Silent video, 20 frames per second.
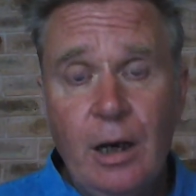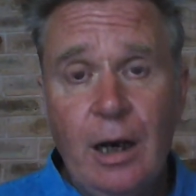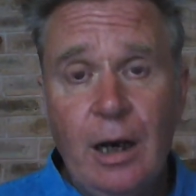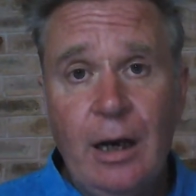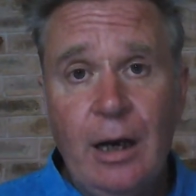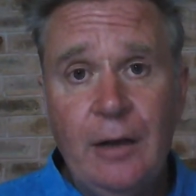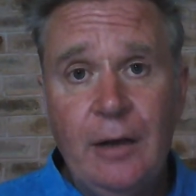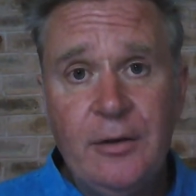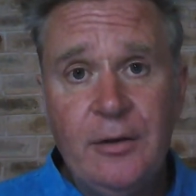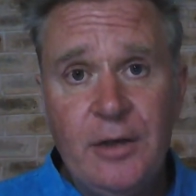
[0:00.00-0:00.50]

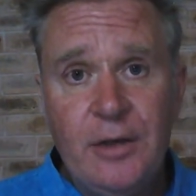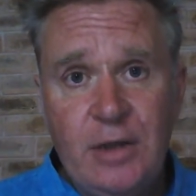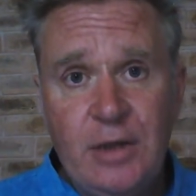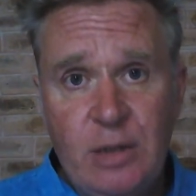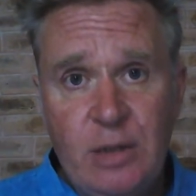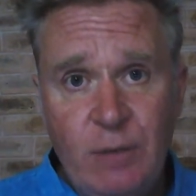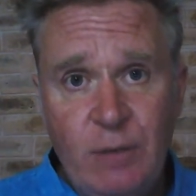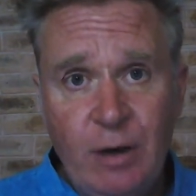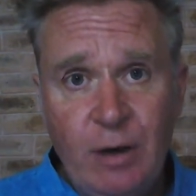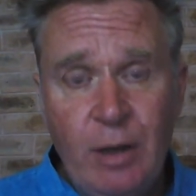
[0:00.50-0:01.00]
And this
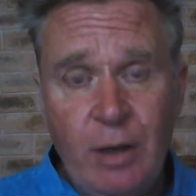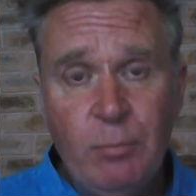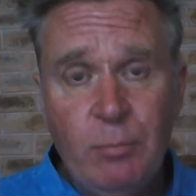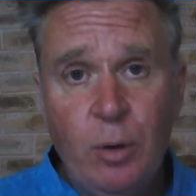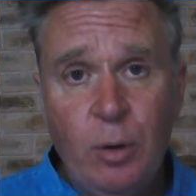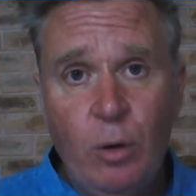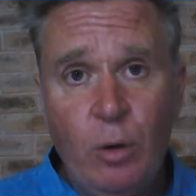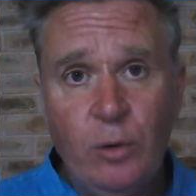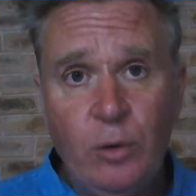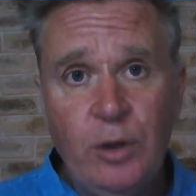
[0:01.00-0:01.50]
is very
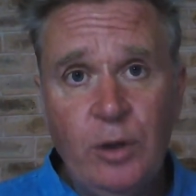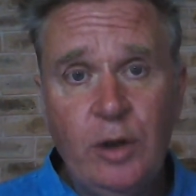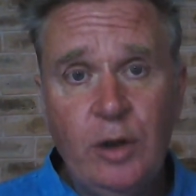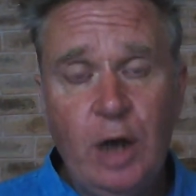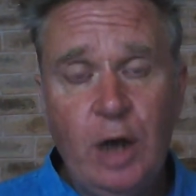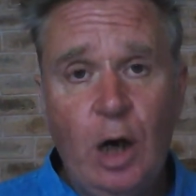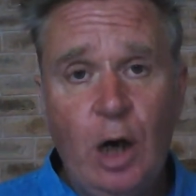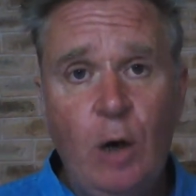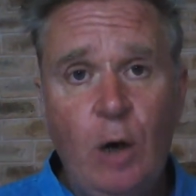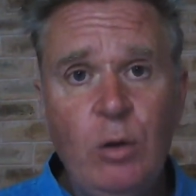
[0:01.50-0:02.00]
important. And the
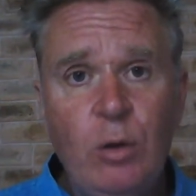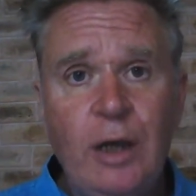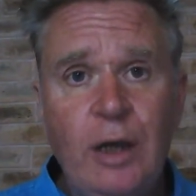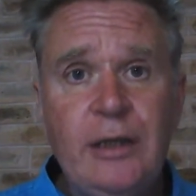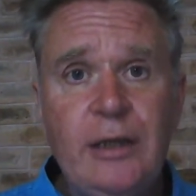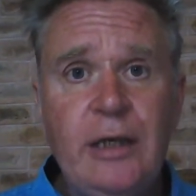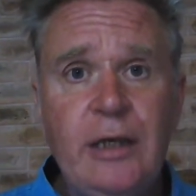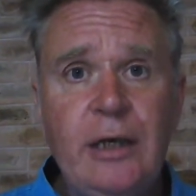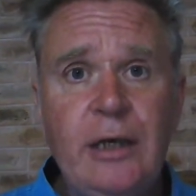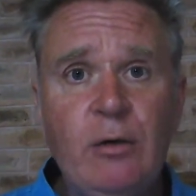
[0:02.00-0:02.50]
whole
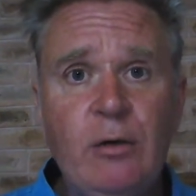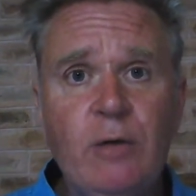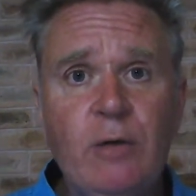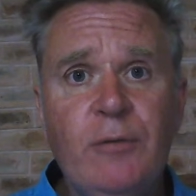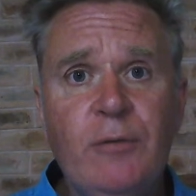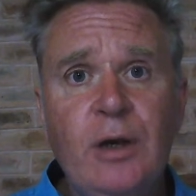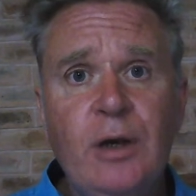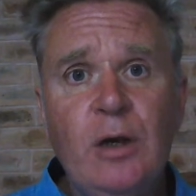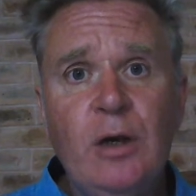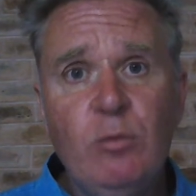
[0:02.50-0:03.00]
idea
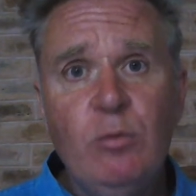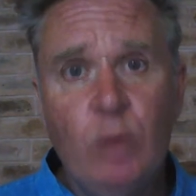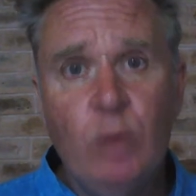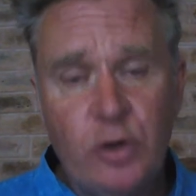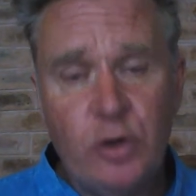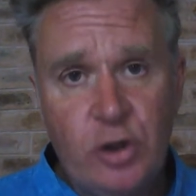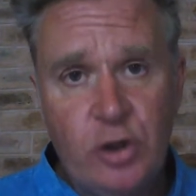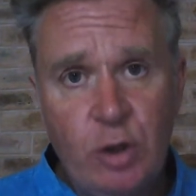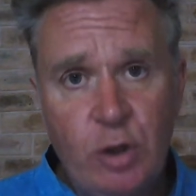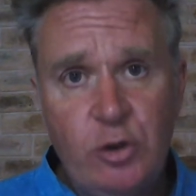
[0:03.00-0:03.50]
of
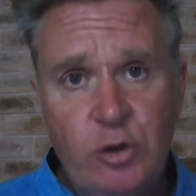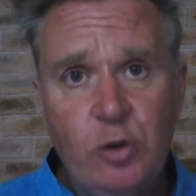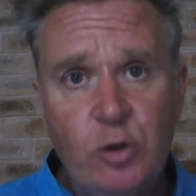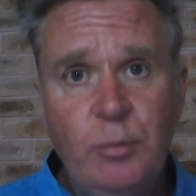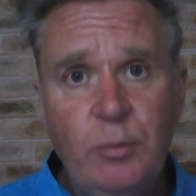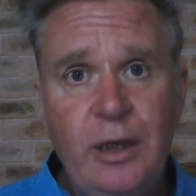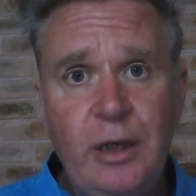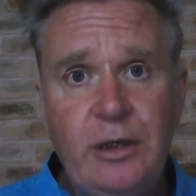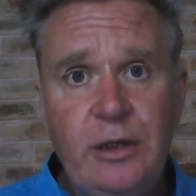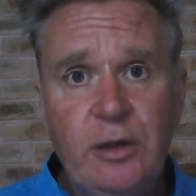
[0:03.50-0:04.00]
what social
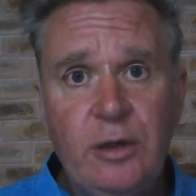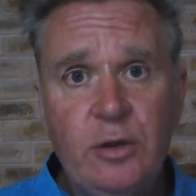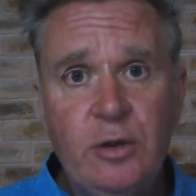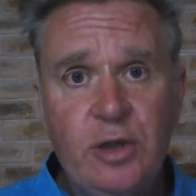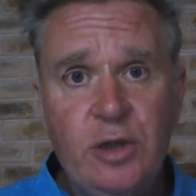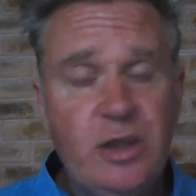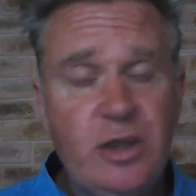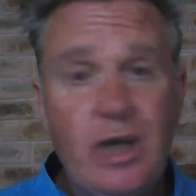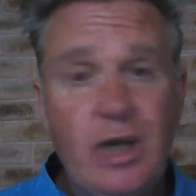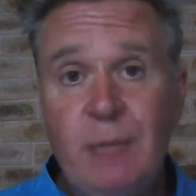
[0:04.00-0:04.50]
media does
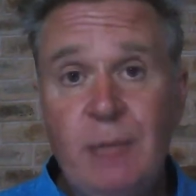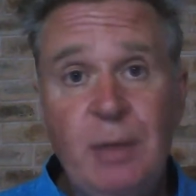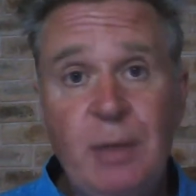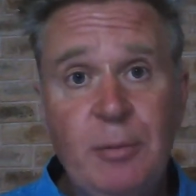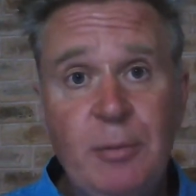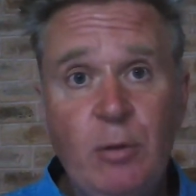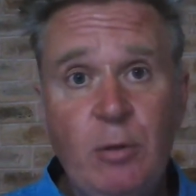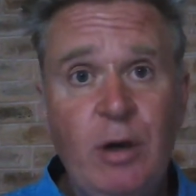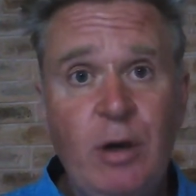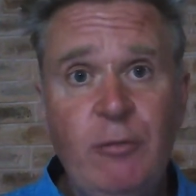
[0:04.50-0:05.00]
is take
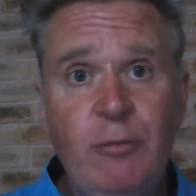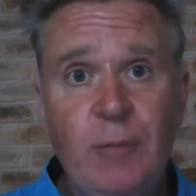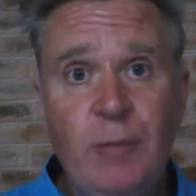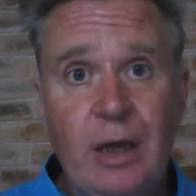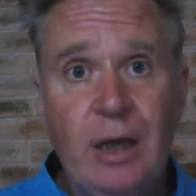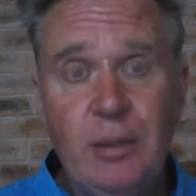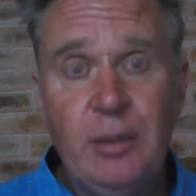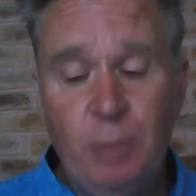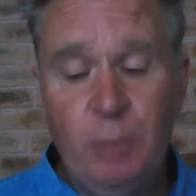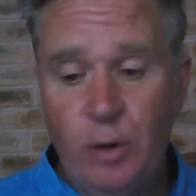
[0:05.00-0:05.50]
people away from
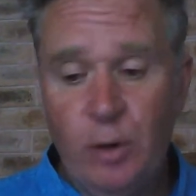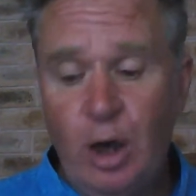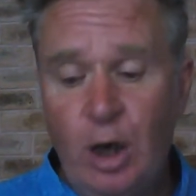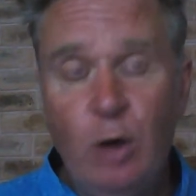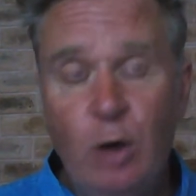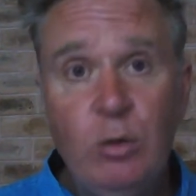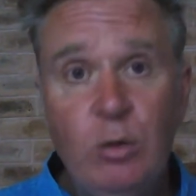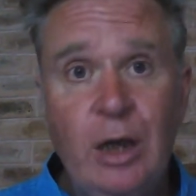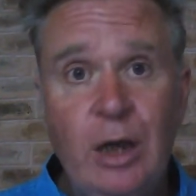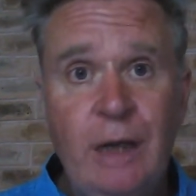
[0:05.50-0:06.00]
that. They put their
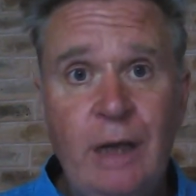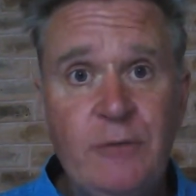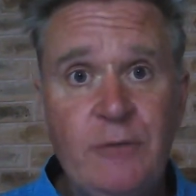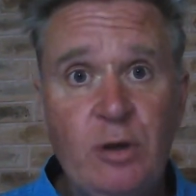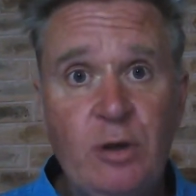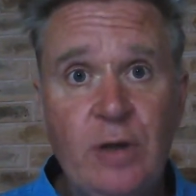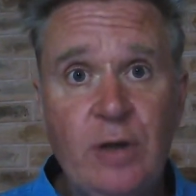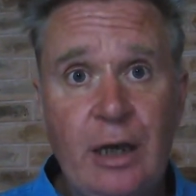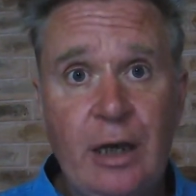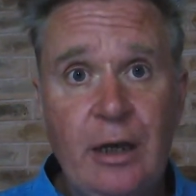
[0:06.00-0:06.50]
whole lives
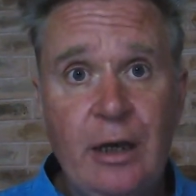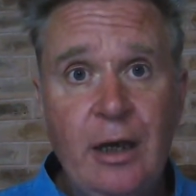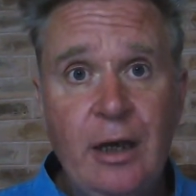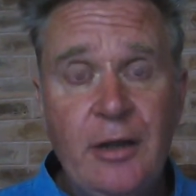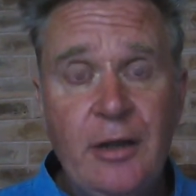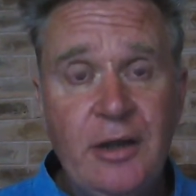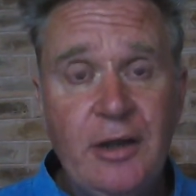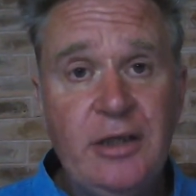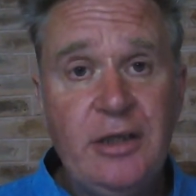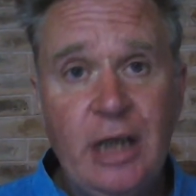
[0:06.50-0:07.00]
on there.
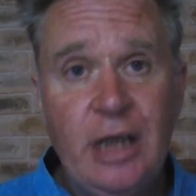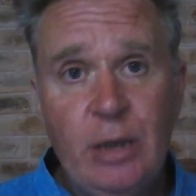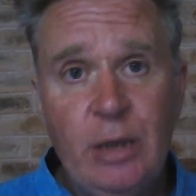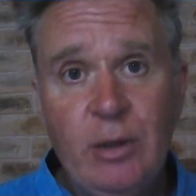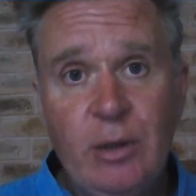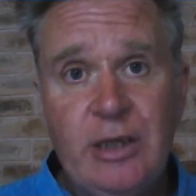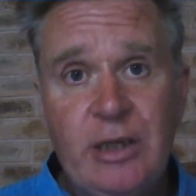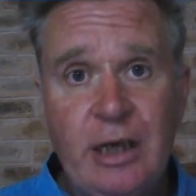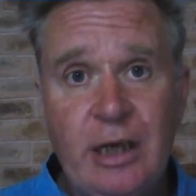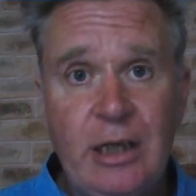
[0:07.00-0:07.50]
They tell you
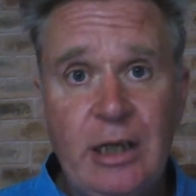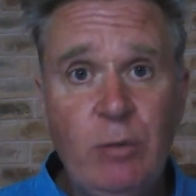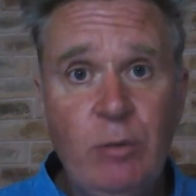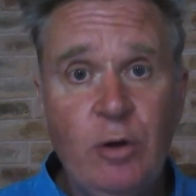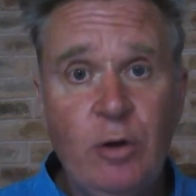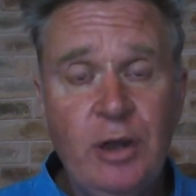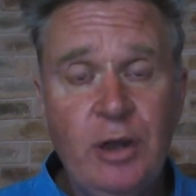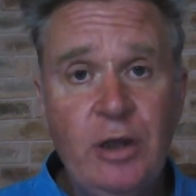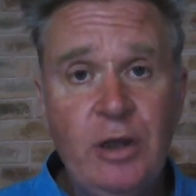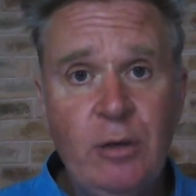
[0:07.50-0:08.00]
exactly
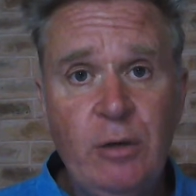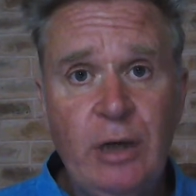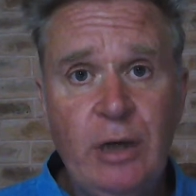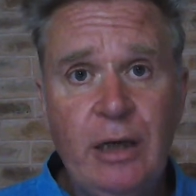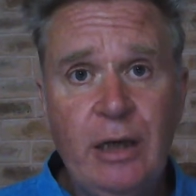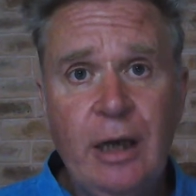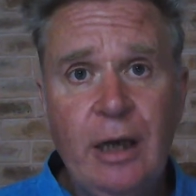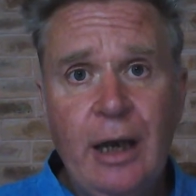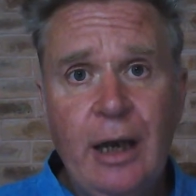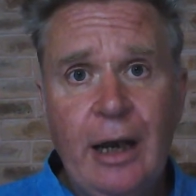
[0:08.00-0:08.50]
what they're
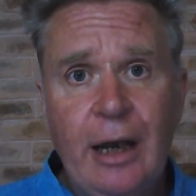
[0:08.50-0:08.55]
doing.